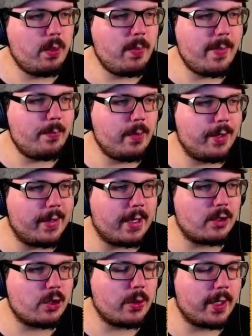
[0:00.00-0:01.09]
beep and like
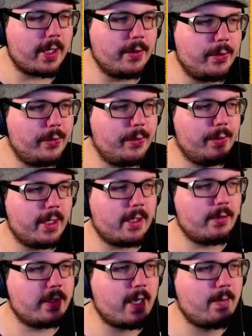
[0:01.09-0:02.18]
show like a little like
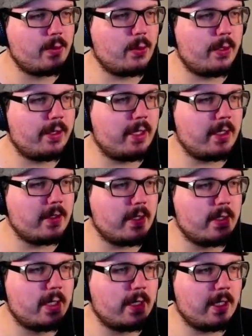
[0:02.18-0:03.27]
same sort of thing as
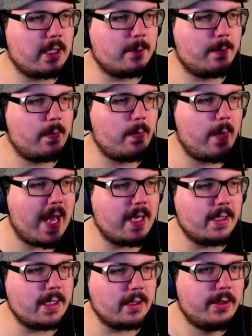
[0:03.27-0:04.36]
this, like an
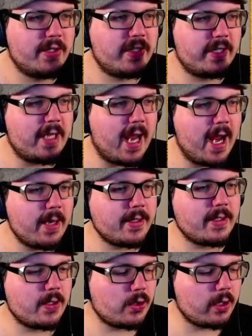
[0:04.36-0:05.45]
expanding scan
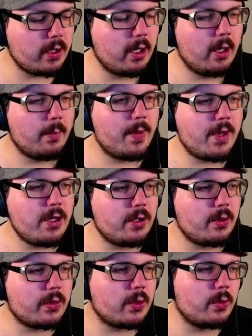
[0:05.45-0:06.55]
essentially. But then you can
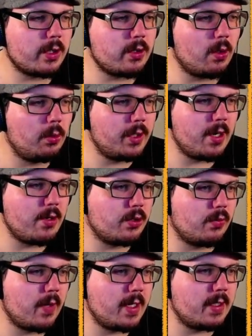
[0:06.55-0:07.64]
also just hold down your
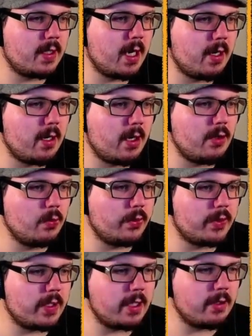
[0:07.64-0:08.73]
terrain scanner and you will
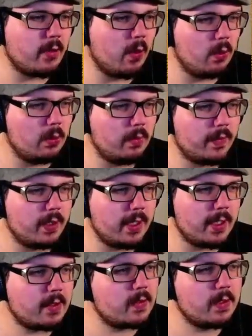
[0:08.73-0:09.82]
see all of the
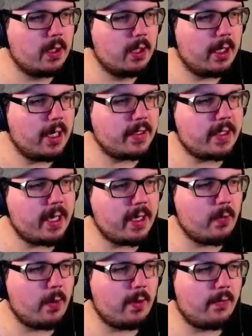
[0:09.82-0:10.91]
legs. And
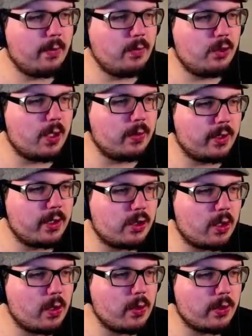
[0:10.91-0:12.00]
scanning one of them generally
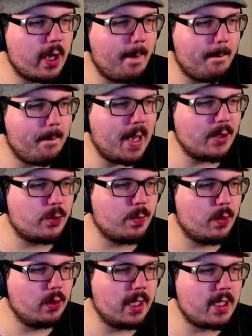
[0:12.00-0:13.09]
shows a bunch
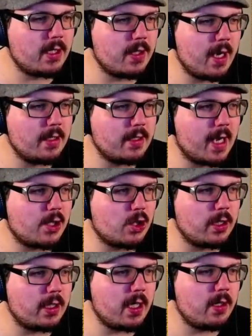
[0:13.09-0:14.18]
more legs than is actually
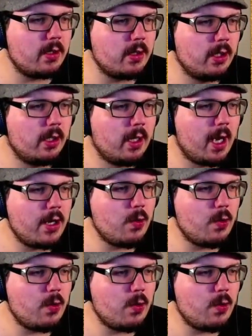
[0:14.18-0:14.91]
needed. And you